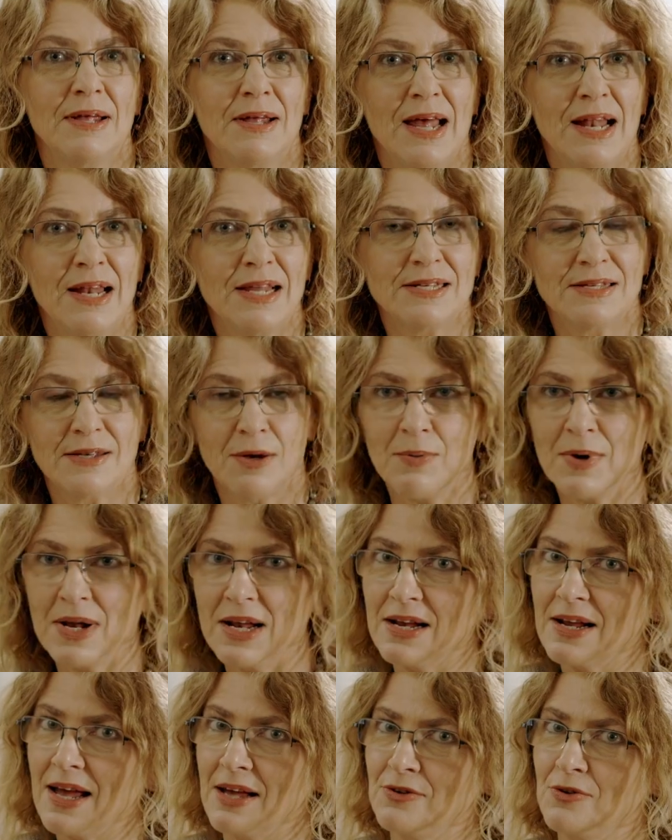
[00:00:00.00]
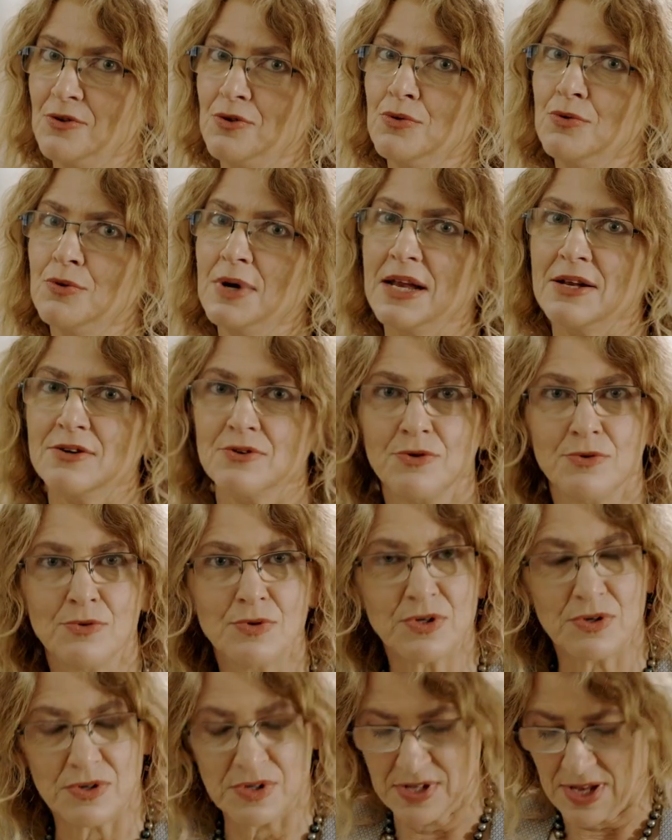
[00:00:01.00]
Elisa will get to
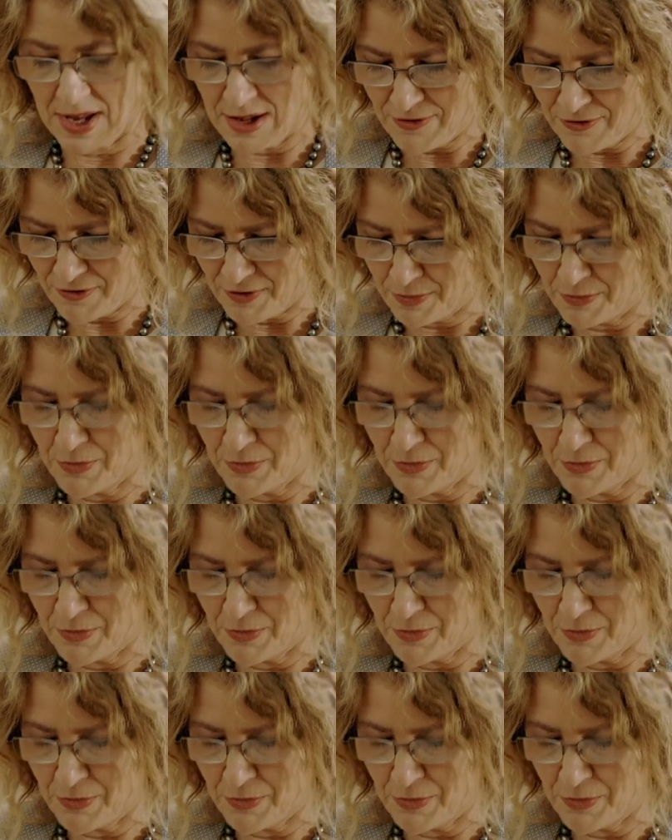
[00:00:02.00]
introduce herself,